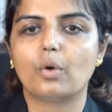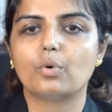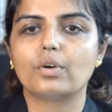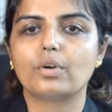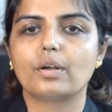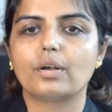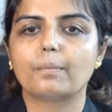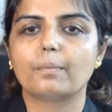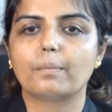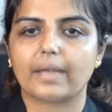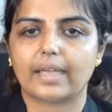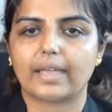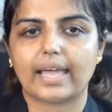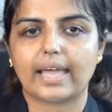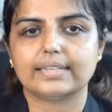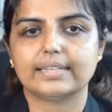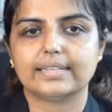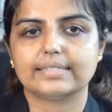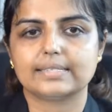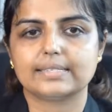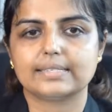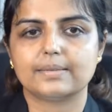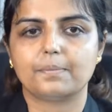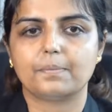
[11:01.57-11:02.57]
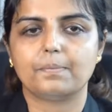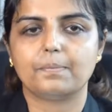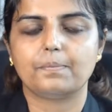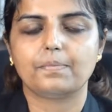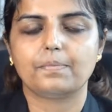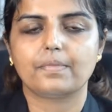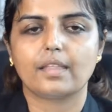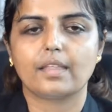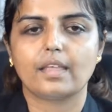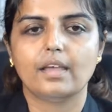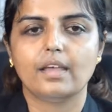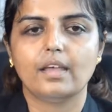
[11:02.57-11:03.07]
mechanism.
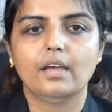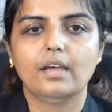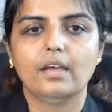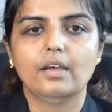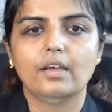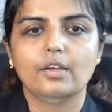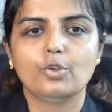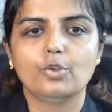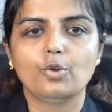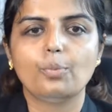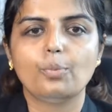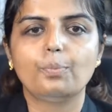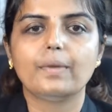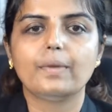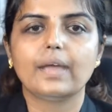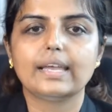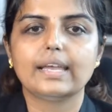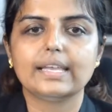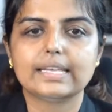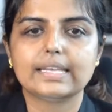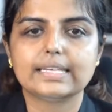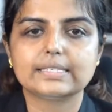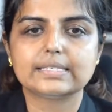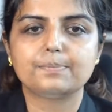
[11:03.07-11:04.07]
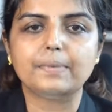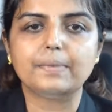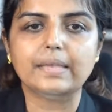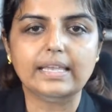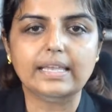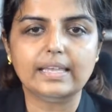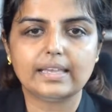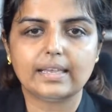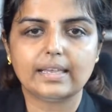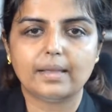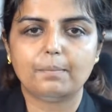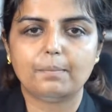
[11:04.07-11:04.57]
UPI is
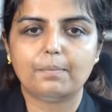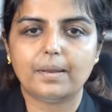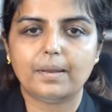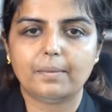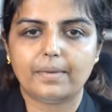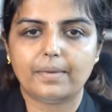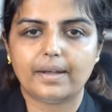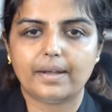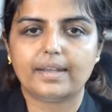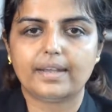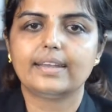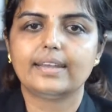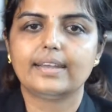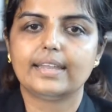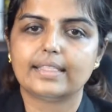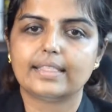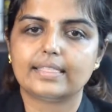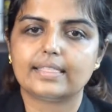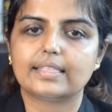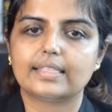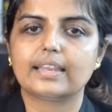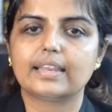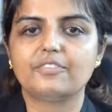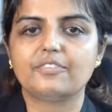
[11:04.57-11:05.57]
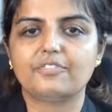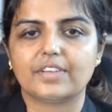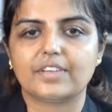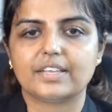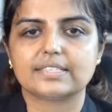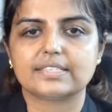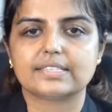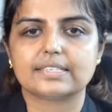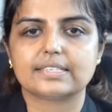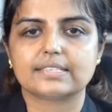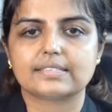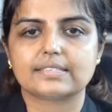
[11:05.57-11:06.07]
being implemented in 3
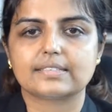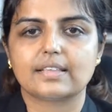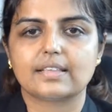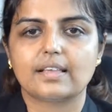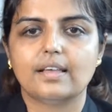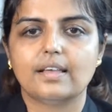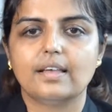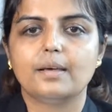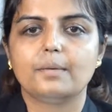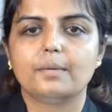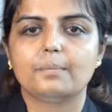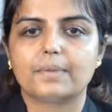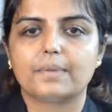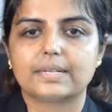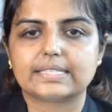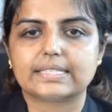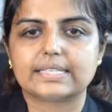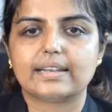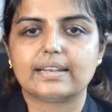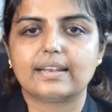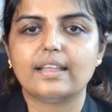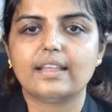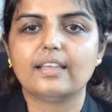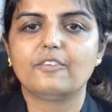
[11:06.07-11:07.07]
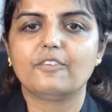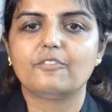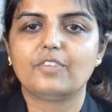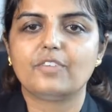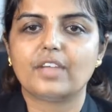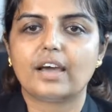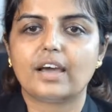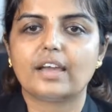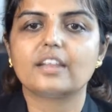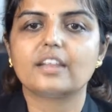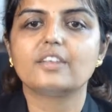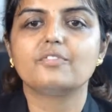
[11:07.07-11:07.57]
phases. Presently, we
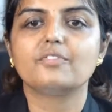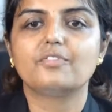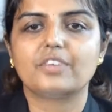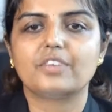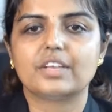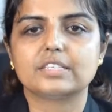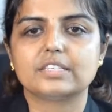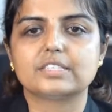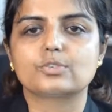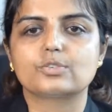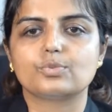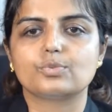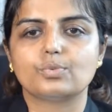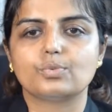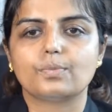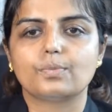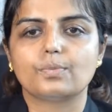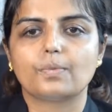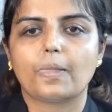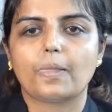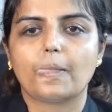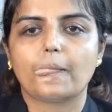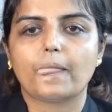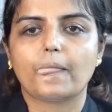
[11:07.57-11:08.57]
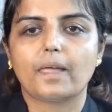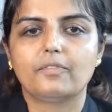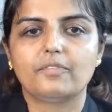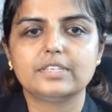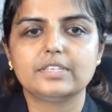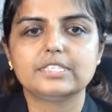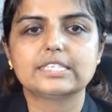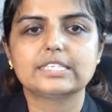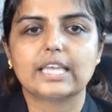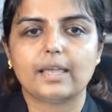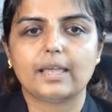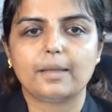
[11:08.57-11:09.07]
are in phase 2,
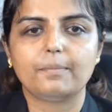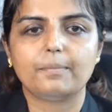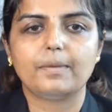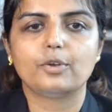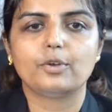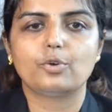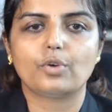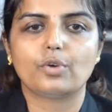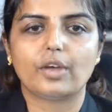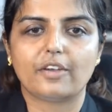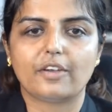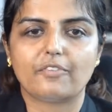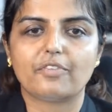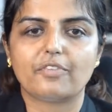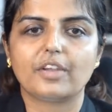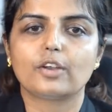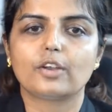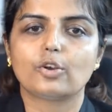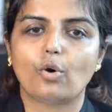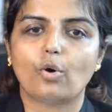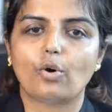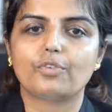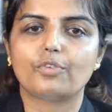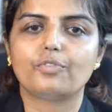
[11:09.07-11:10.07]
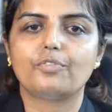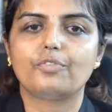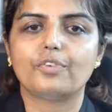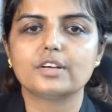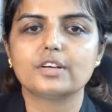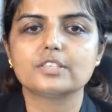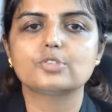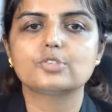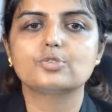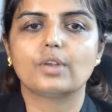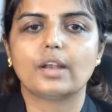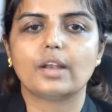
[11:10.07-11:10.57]
which came into effect on
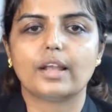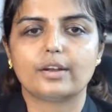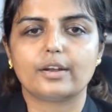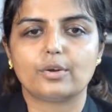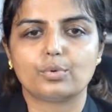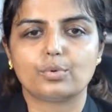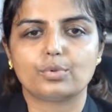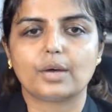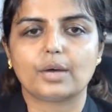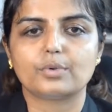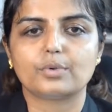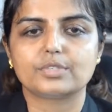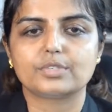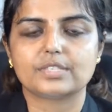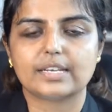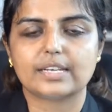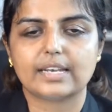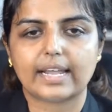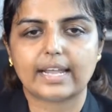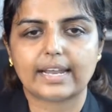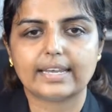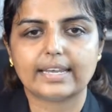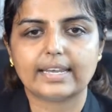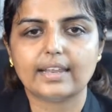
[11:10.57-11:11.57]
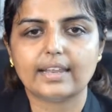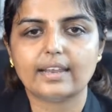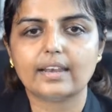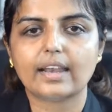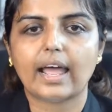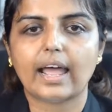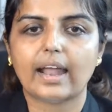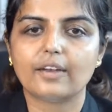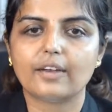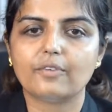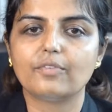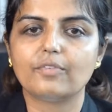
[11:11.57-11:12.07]
1st July 2019
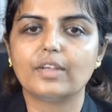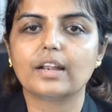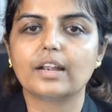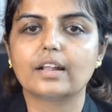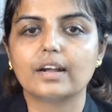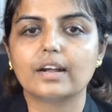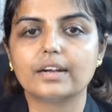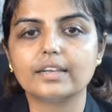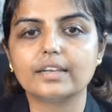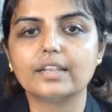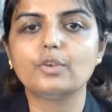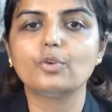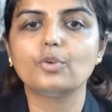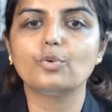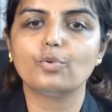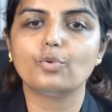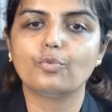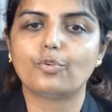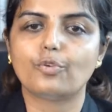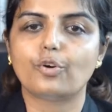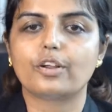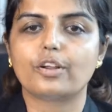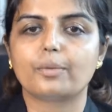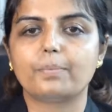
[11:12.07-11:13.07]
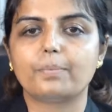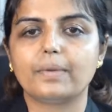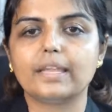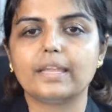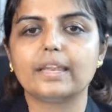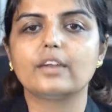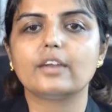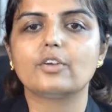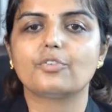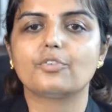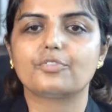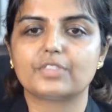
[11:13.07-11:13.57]
and will continue for a
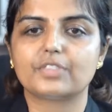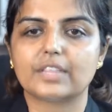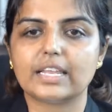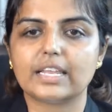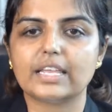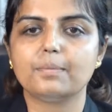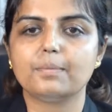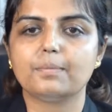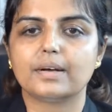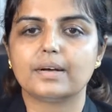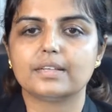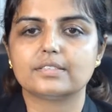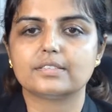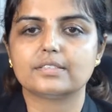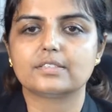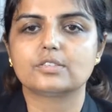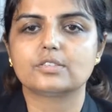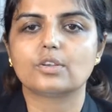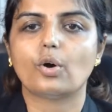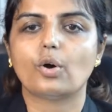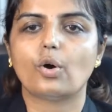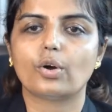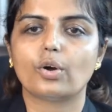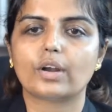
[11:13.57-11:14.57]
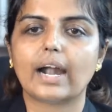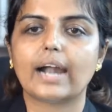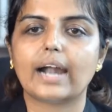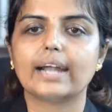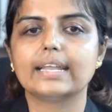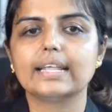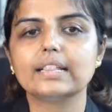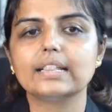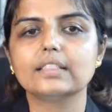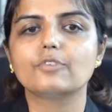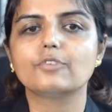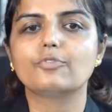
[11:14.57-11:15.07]
period of 3 months or
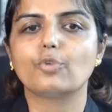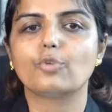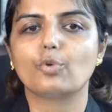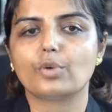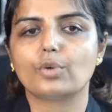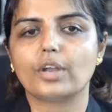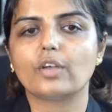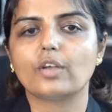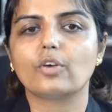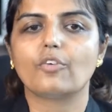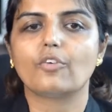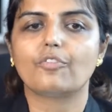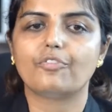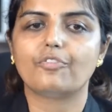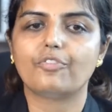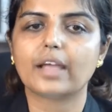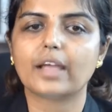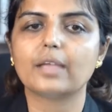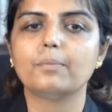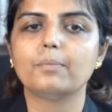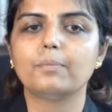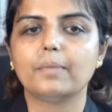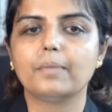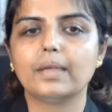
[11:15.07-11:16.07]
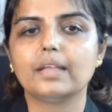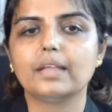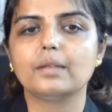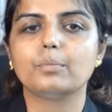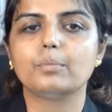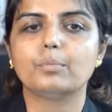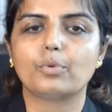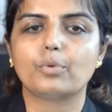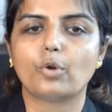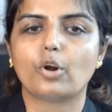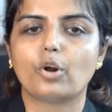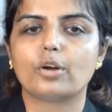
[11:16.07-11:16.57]
until the floating of 5 main
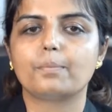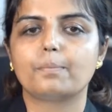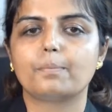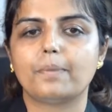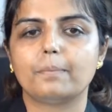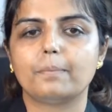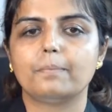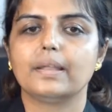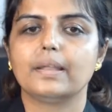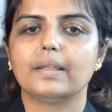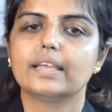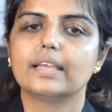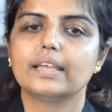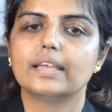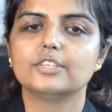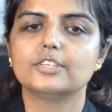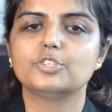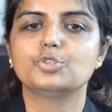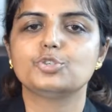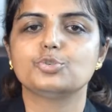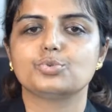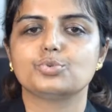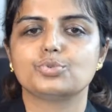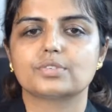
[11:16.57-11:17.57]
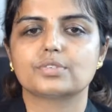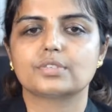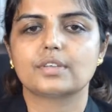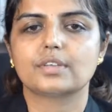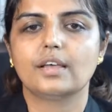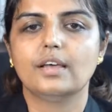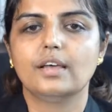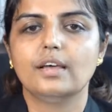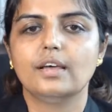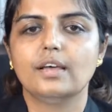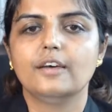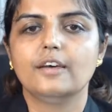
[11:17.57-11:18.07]
broad public issues,
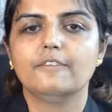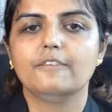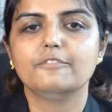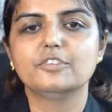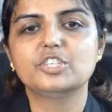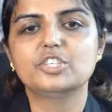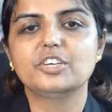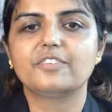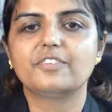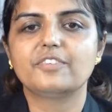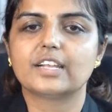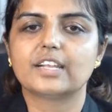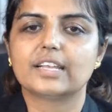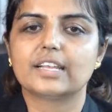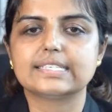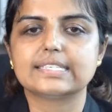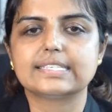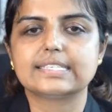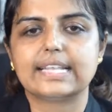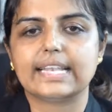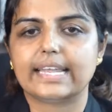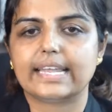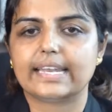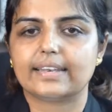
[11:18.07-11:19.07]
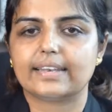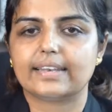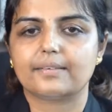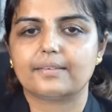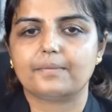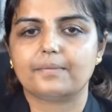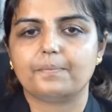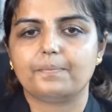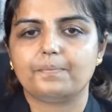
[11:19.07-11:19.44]
whichever is later.